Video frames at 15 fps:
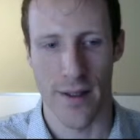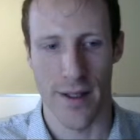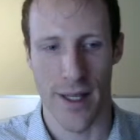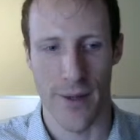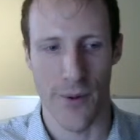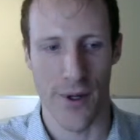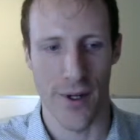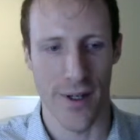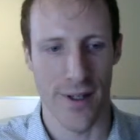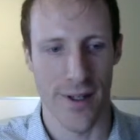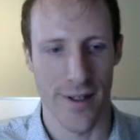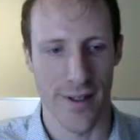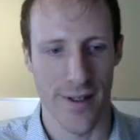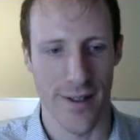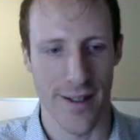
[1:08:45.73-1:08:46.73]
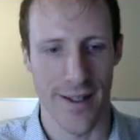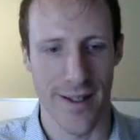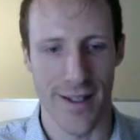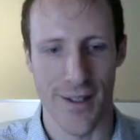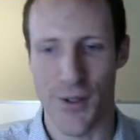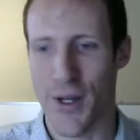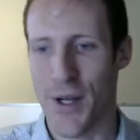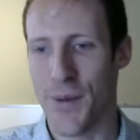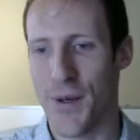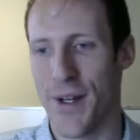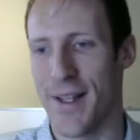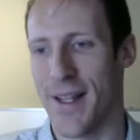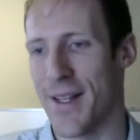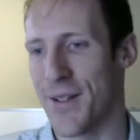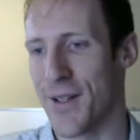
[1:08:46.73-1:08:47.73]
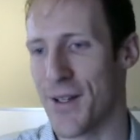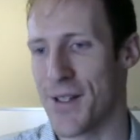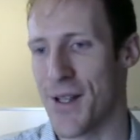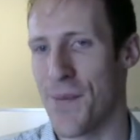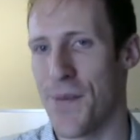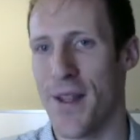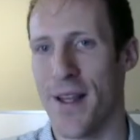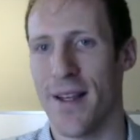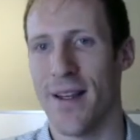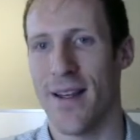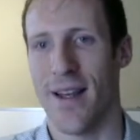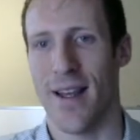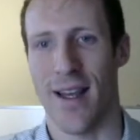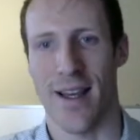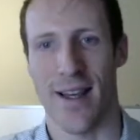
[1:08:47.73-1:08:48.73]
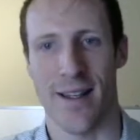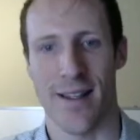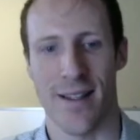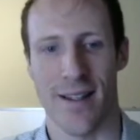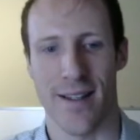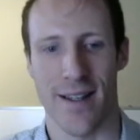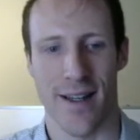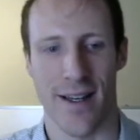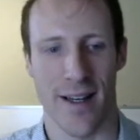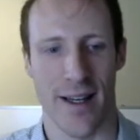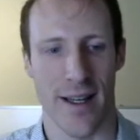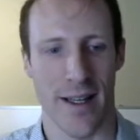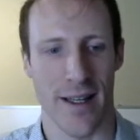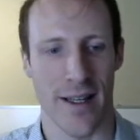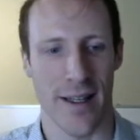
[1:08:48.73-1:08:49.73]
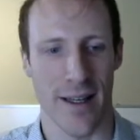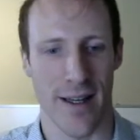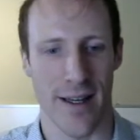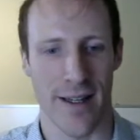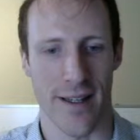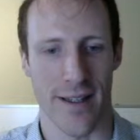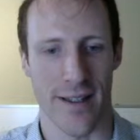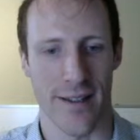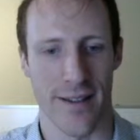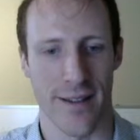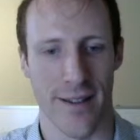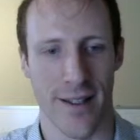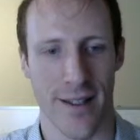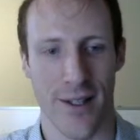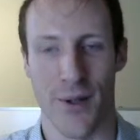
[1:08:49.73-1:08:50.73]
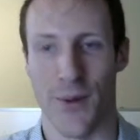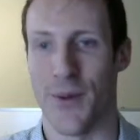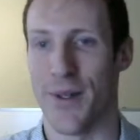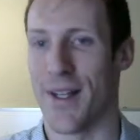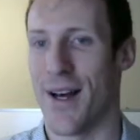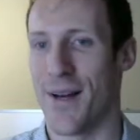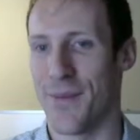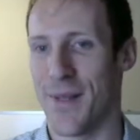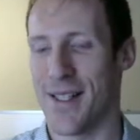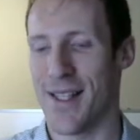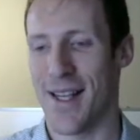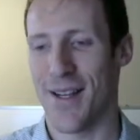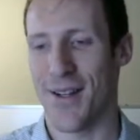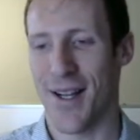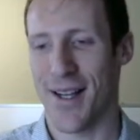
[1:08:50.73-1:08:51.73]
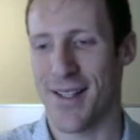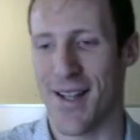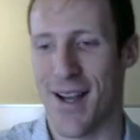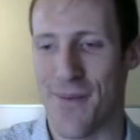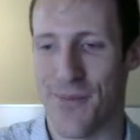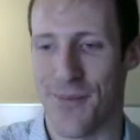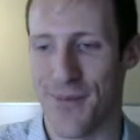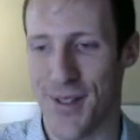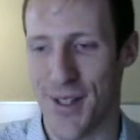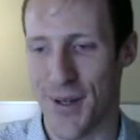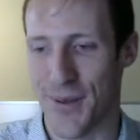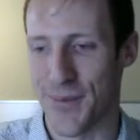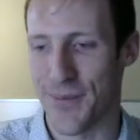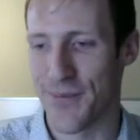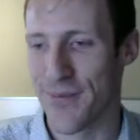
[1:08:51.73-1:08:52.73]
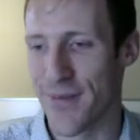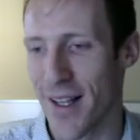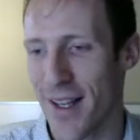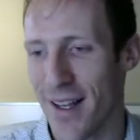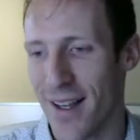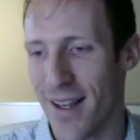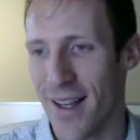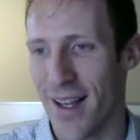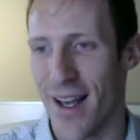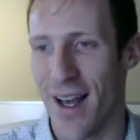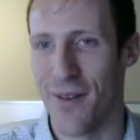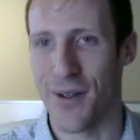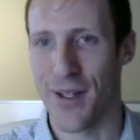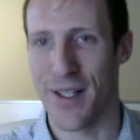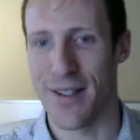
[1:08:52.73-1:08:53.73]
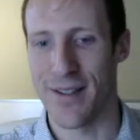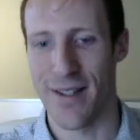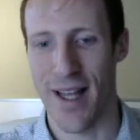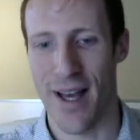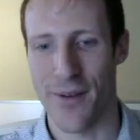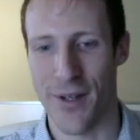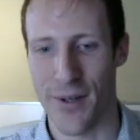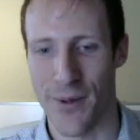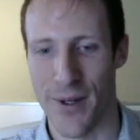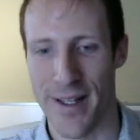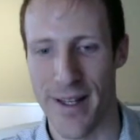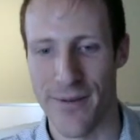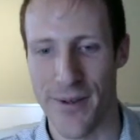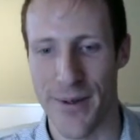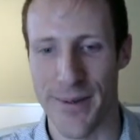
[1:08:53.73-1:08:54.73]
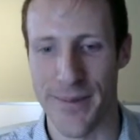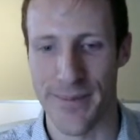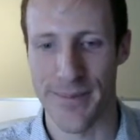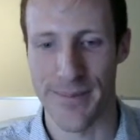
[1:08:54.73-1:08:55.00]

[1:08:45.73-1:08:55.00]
they were enjoyable and that you learned something, and I will not be seeing you next time. So have a good one, everyone.